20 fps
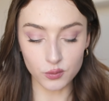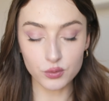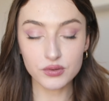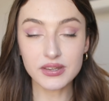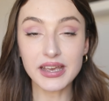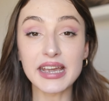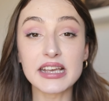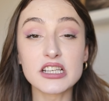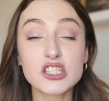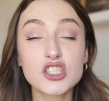it was
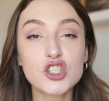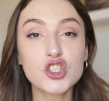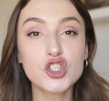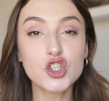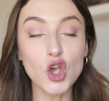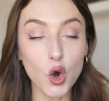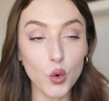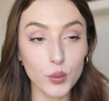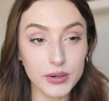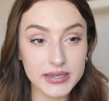like
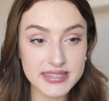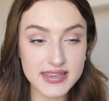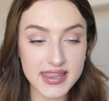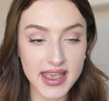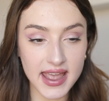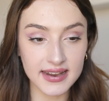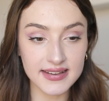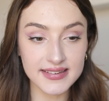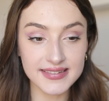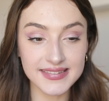so
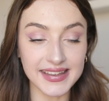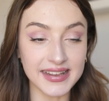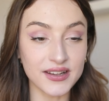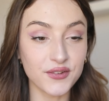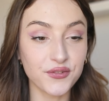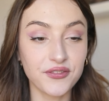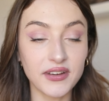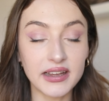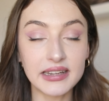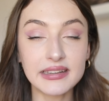intense. It
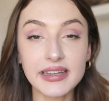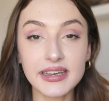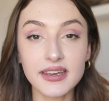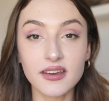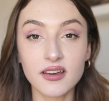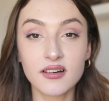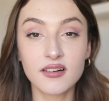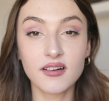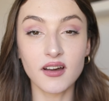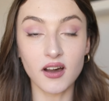felt like
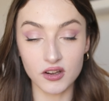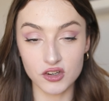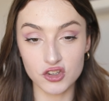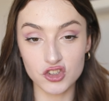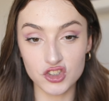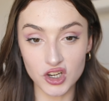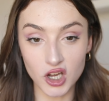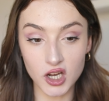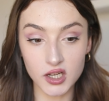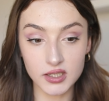a
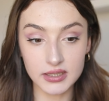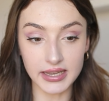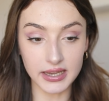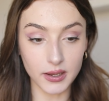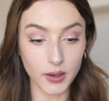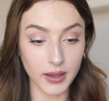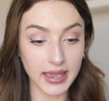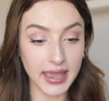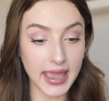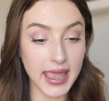gunshot,
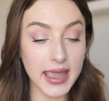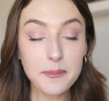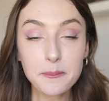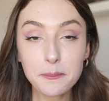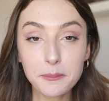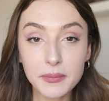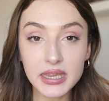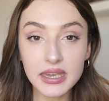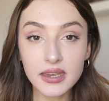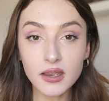like
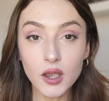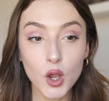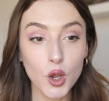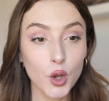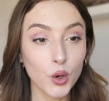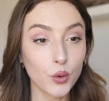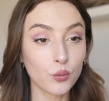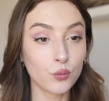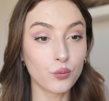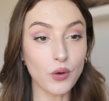hit me
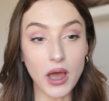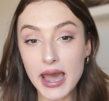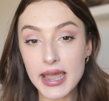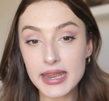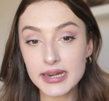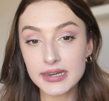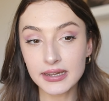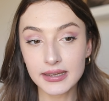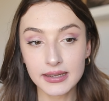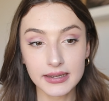
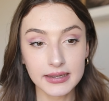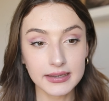right